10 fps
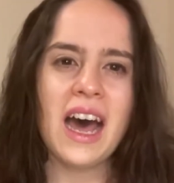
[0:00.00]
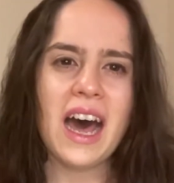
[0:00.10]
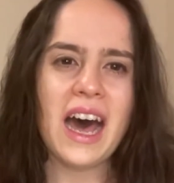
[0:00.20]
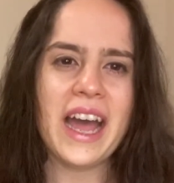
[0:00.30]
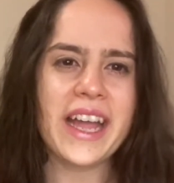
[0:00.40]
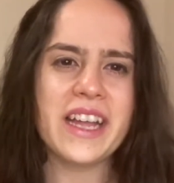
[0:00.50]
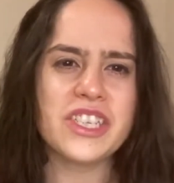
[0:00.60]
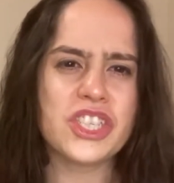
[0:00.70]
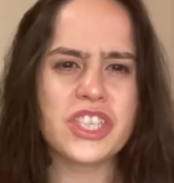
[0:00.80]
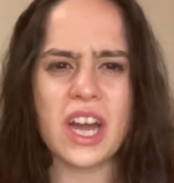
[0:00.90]
I
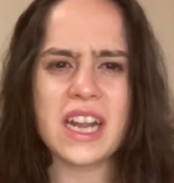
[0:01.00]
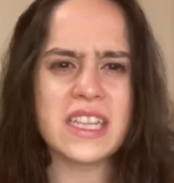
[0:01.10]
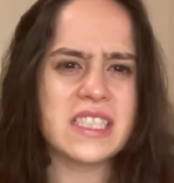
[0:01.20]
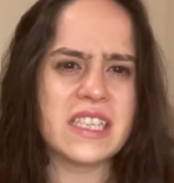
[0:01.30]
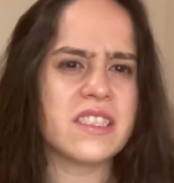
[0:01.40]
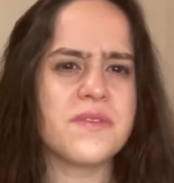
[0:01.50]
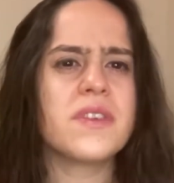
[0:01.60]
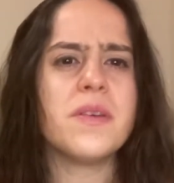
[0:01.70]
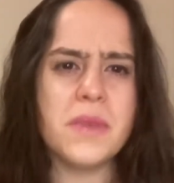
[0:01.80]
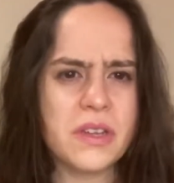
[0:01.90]
just got a sense of
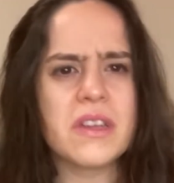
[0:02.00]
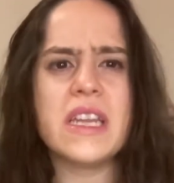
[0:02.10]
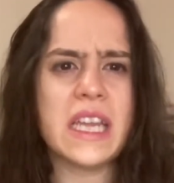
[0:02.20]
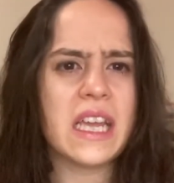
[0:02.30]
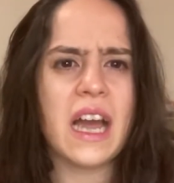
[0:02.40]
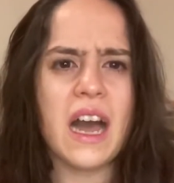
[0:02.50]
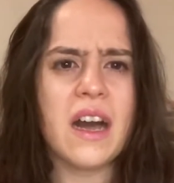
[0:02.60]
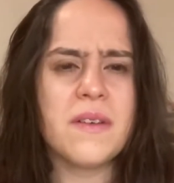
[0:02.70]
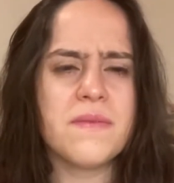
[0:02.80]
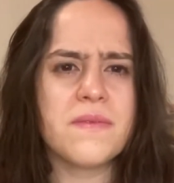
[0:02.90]
community
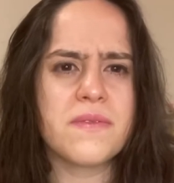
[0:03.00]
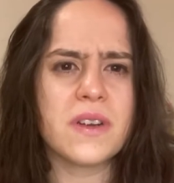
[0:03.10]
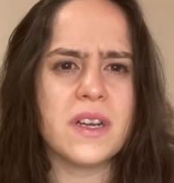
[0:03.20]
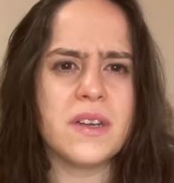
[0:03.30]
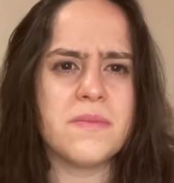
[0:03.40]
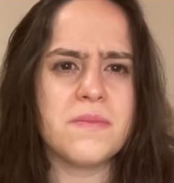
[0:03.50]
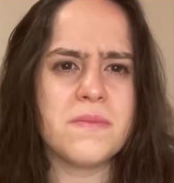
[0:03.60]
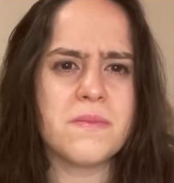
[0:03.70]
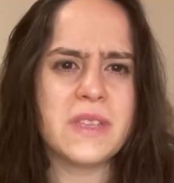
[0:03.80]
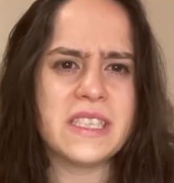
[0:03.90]
from
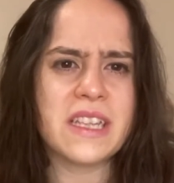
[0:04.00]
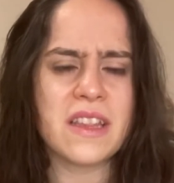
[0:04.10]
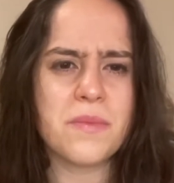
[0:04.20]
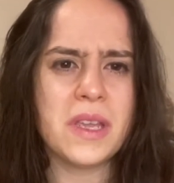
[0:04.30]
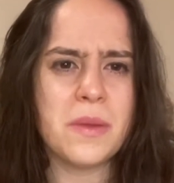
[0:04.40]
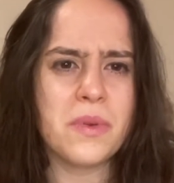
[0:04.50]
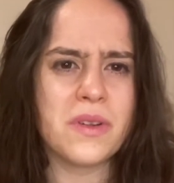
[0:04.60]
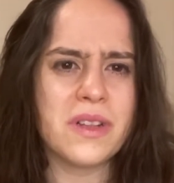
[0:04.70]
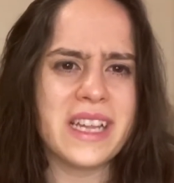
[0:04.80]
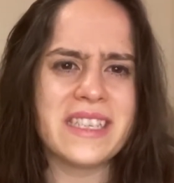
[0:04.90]
these other
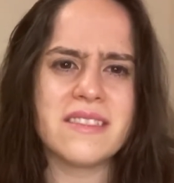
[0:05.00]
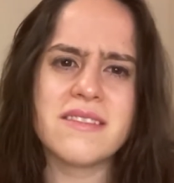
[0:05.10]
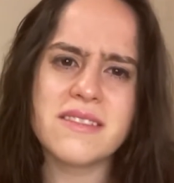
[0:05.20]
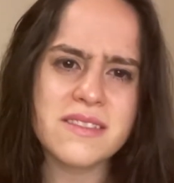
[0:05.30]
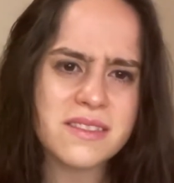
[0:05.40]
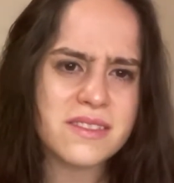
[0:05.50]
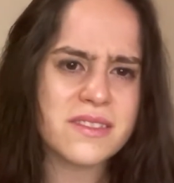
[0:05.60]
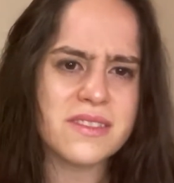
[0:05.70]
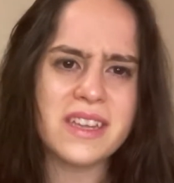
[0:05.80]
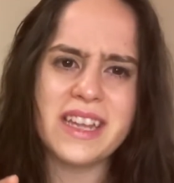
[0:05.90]
people and
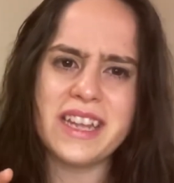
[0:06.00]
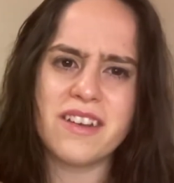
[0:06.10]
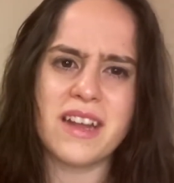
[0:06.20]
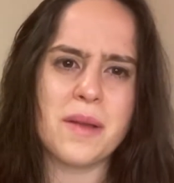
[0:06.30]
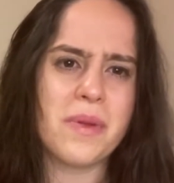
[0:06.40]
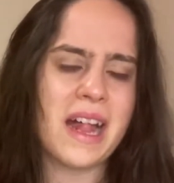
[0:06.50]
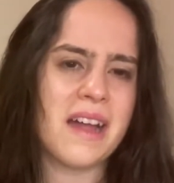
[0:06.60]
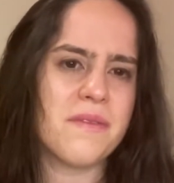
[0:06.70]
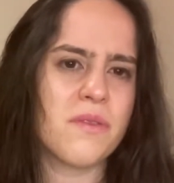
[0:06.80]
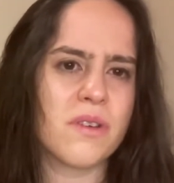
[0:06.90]
internet
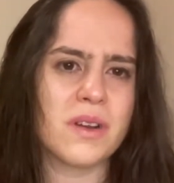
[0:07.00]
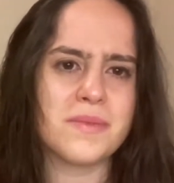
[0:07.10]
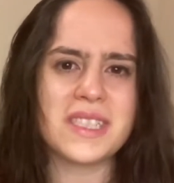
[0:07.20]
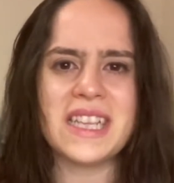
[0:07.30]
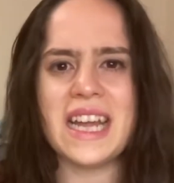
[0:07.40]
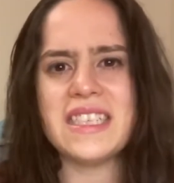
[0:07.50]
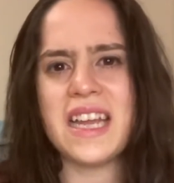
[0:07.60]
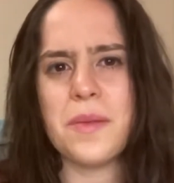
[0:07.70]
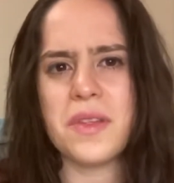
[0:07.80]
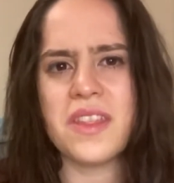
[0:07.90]
platforms and that
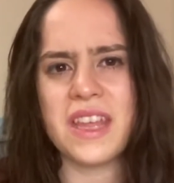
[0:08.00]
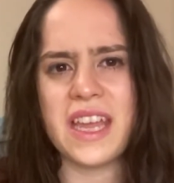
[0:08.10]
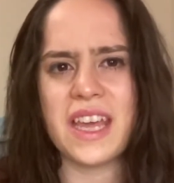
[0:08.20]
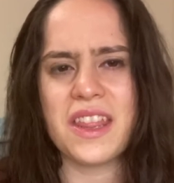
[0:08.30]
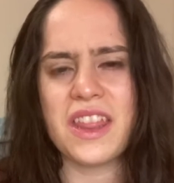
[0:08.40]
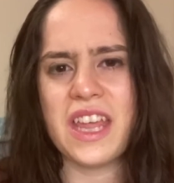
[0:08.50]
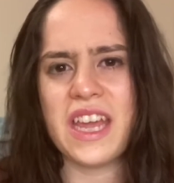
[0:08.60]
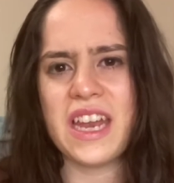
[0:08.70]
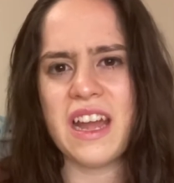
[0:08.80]
type of thing that